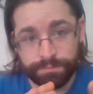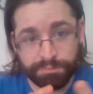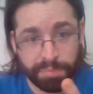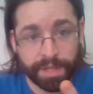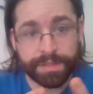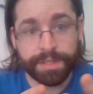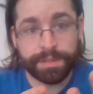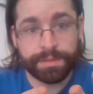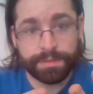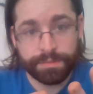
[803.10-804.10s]

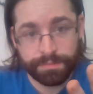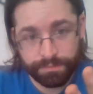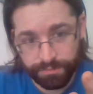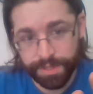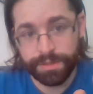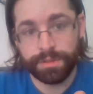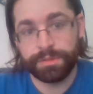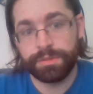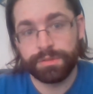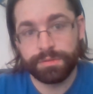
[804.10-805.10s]
politics,
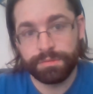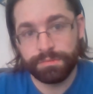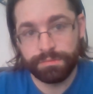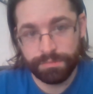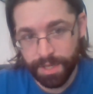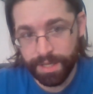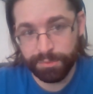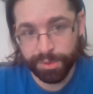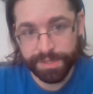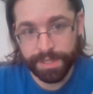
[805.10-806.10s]
research, and
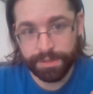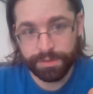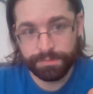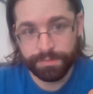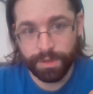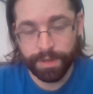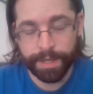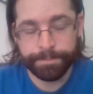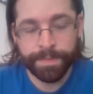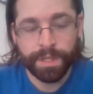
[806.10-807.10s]
prestige,
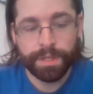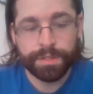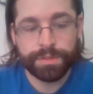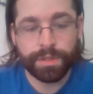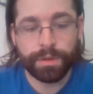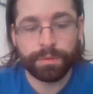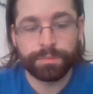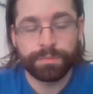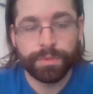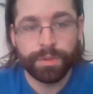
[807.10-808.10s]
okay? So
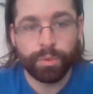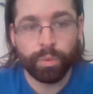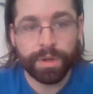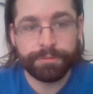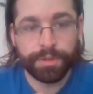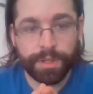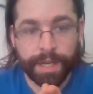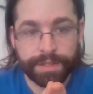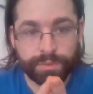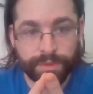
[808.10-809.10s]
one of your
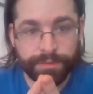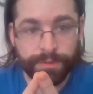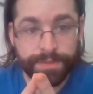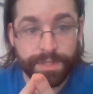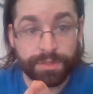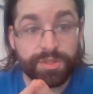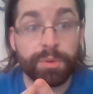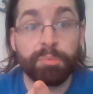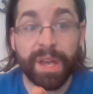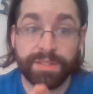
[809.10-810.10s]
guys, one of your Viziers, your
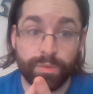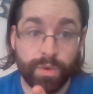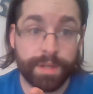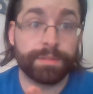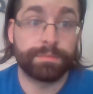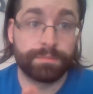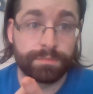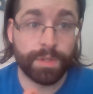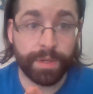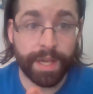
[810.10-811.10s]
best one,
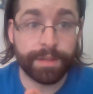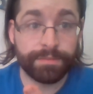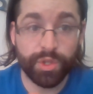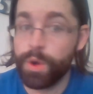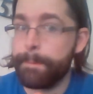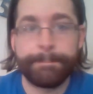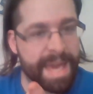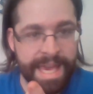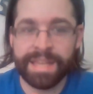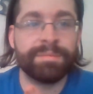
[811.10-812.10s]
okay, your
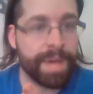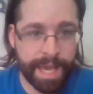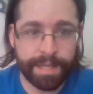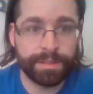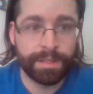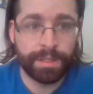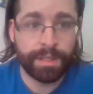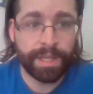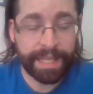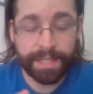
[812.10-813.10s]
main man,
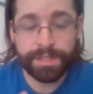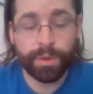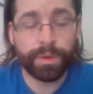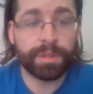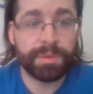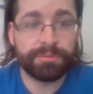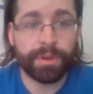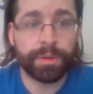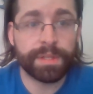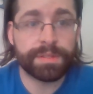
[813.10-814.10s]
he's going to be
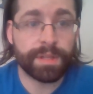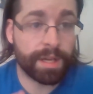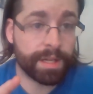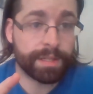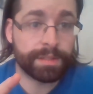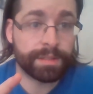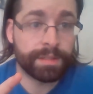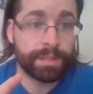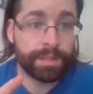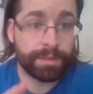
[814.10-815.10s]
focused on
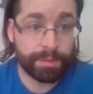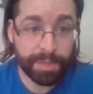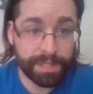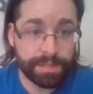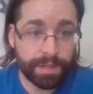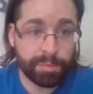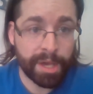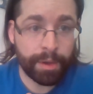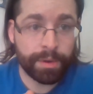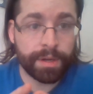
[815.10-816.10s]
the military
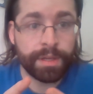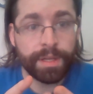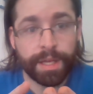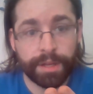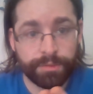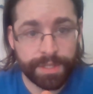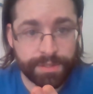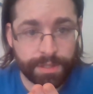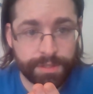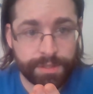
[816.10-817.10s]
power and
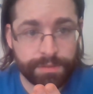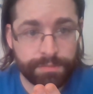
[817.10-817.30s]
research.